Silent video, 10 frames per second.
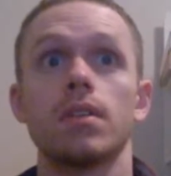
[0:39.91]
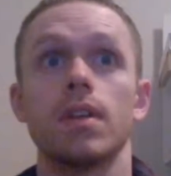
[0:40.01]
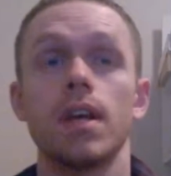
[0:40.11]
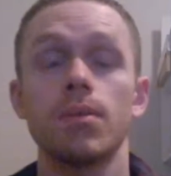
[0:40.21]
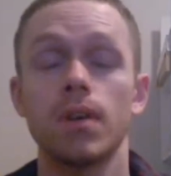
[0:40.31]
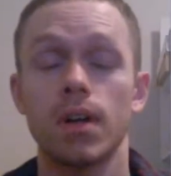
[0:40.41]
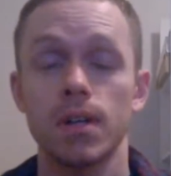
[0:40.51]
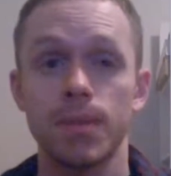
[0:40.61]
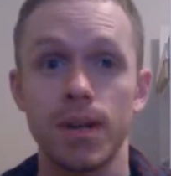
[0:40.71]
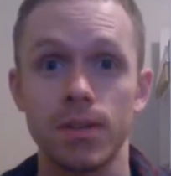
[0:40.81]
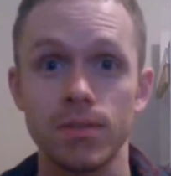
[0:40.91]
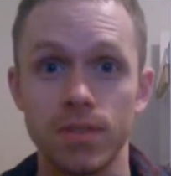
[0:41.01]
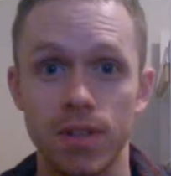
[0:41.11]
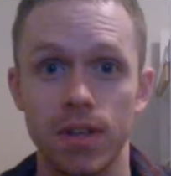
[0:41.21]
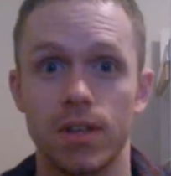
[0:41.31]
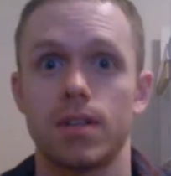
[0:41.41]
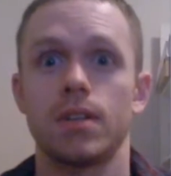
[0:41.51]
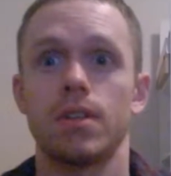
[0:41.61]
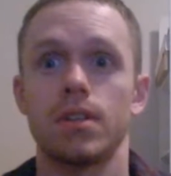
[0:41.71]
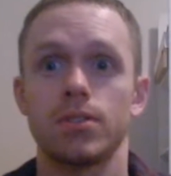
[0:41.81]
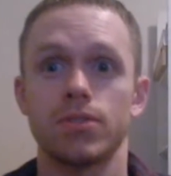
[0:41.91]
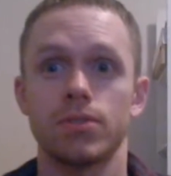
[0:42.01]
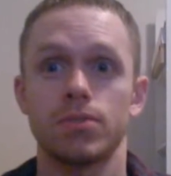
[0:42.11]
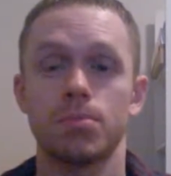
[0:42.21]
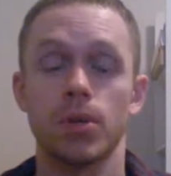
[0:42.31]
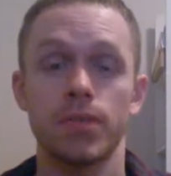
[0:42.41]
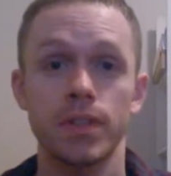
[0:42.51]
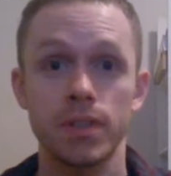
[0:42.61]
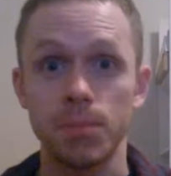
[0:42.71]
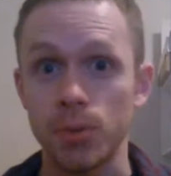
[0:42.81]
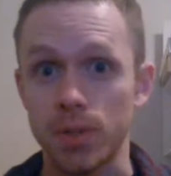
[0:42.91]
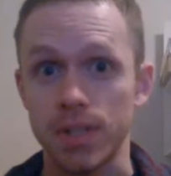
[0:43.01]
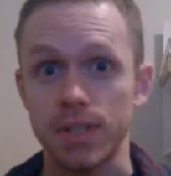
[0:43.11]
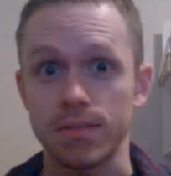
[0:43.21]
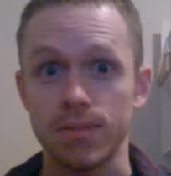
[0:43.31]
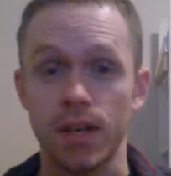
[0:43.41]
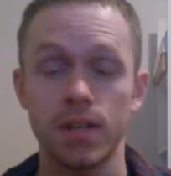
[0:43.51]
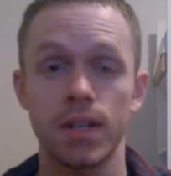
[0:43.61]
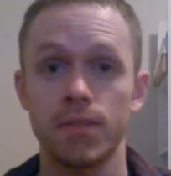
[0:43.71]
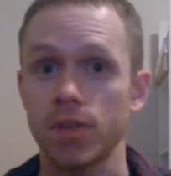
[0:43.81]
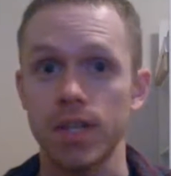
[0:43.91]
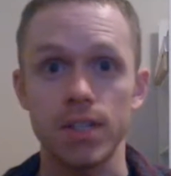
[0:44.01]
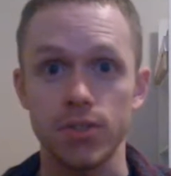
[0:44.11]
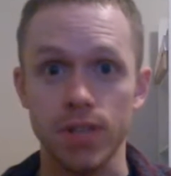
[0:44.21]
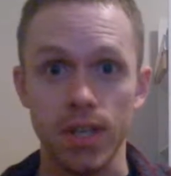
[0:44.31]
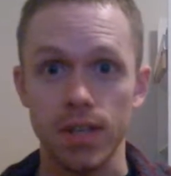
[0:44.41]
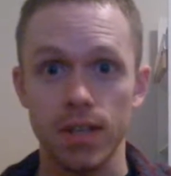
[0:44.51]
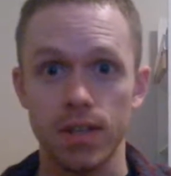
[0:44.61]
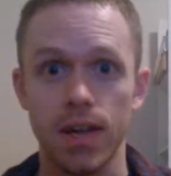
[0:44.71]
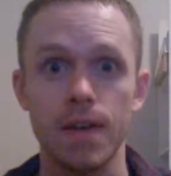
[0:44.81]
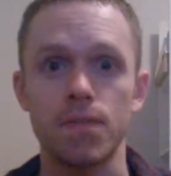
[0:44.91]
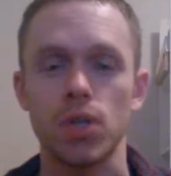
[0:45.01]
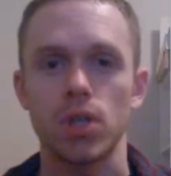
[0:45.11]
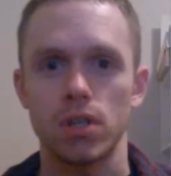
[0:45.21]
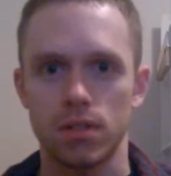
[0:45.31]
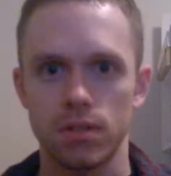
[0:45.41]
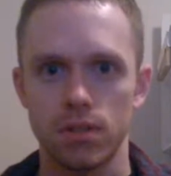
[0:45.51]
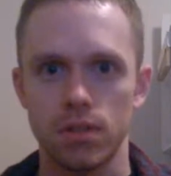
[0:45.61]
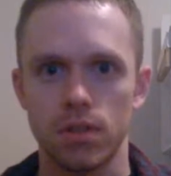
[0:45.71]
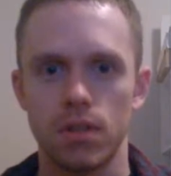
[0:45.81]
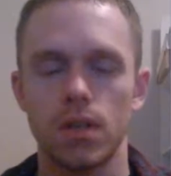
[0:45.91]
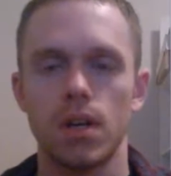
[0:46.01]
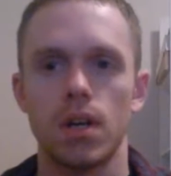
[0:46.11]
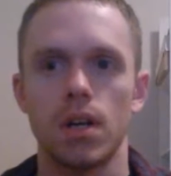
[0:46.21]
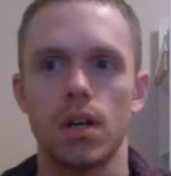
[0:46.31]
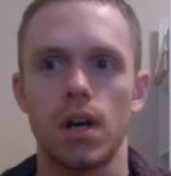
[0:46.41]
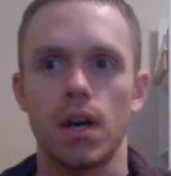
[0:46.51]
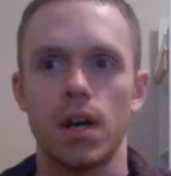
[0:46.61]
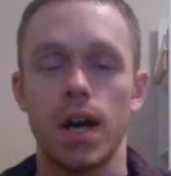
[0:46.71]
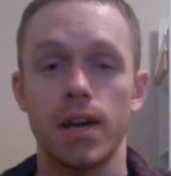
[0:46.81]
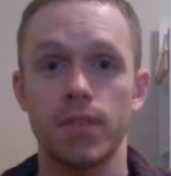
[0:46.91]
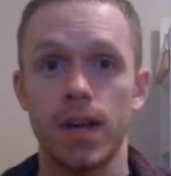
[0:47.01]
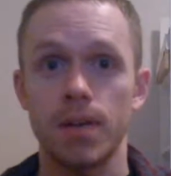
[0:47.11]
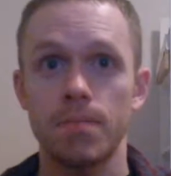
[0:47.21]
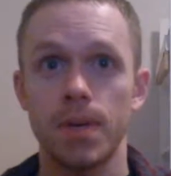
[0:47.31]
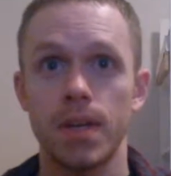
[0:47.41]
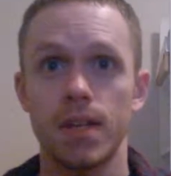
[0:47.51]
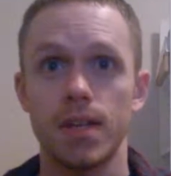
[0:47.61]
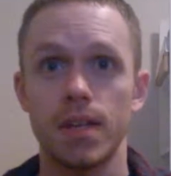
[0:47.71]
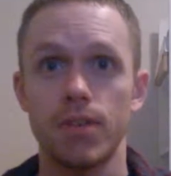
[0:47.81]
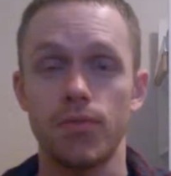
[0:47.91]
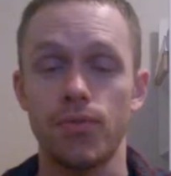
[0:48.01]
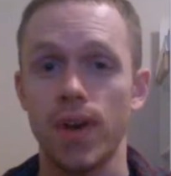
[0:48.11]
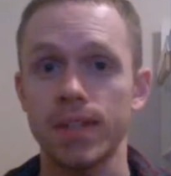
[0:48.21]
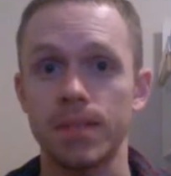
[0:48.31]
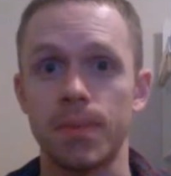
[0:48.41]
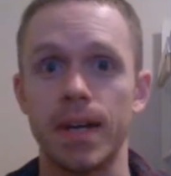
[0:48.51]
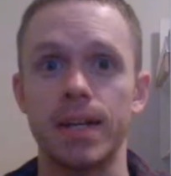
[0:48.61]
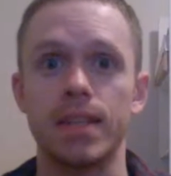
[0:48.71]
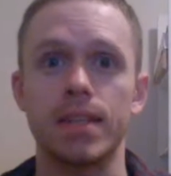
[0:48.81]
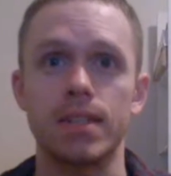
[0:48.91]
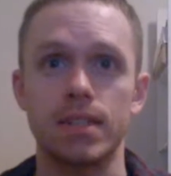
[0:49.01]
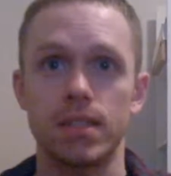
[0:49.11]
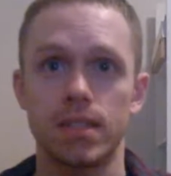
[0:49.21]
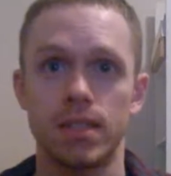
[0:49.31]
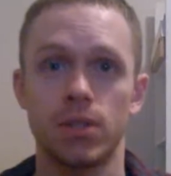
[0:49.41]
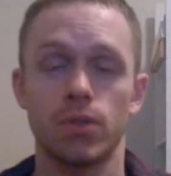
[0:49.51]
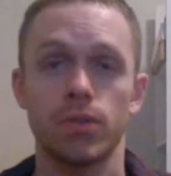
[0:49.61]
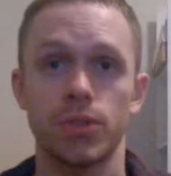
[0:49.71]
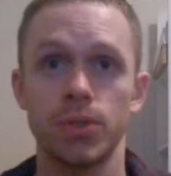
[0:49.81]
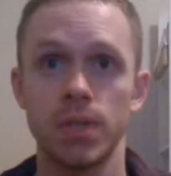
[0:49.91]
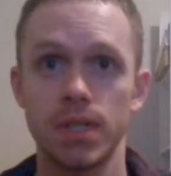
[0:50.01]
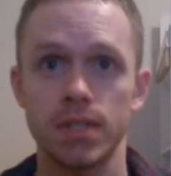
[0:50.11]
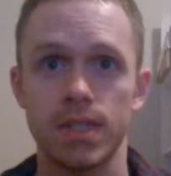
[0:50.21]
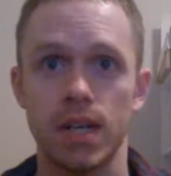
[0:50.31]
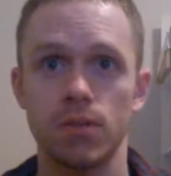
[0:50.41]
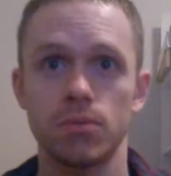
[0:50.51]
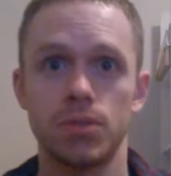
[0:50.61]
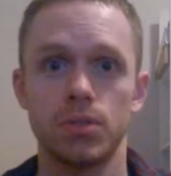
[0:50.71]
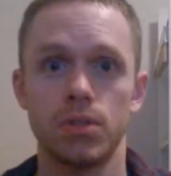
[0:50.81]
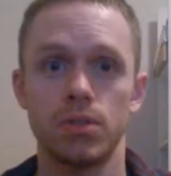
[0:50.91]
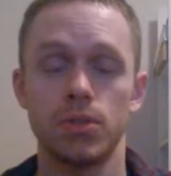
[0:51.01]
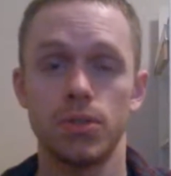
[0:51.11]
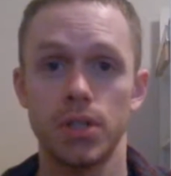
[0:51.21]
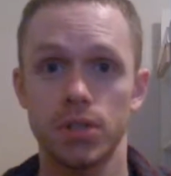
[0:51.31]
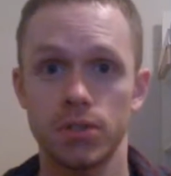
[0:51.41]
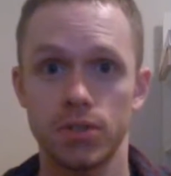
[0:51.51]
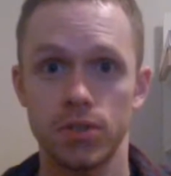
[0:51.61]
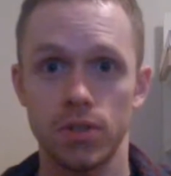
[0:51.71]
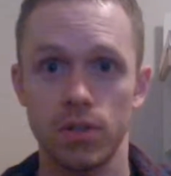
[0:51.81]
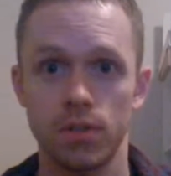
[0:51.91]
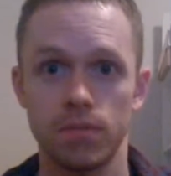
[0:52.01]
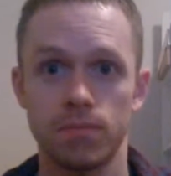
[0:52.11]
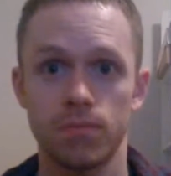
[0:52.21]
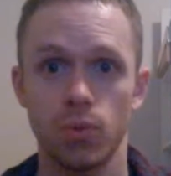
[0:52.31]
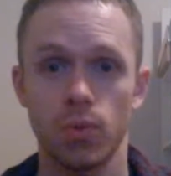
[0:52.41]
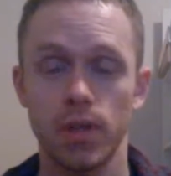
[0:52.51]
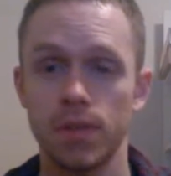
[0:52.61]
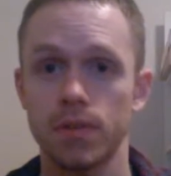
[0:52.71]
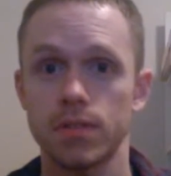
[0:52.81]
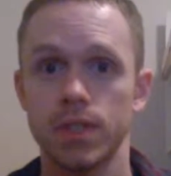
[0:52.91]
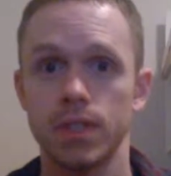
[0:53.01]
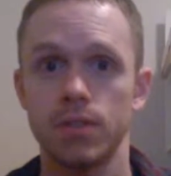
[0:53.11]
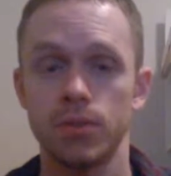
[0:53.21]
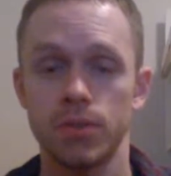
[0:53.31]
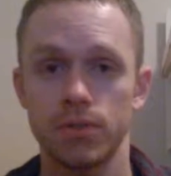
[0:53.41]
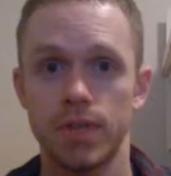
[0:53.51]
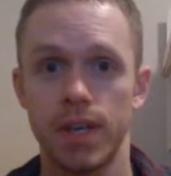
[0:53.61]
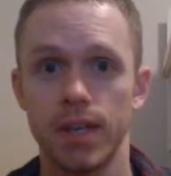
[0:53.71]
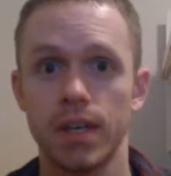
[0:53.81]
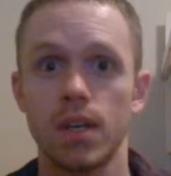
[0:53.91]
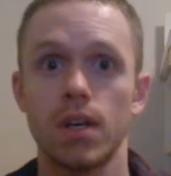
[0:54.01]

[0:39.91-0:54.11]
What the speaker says: Today we talk about perfect immunity. How to never get sick, ever. I have not been infected by anything in over 2 years now. New Year's of 2013, New Year's Day,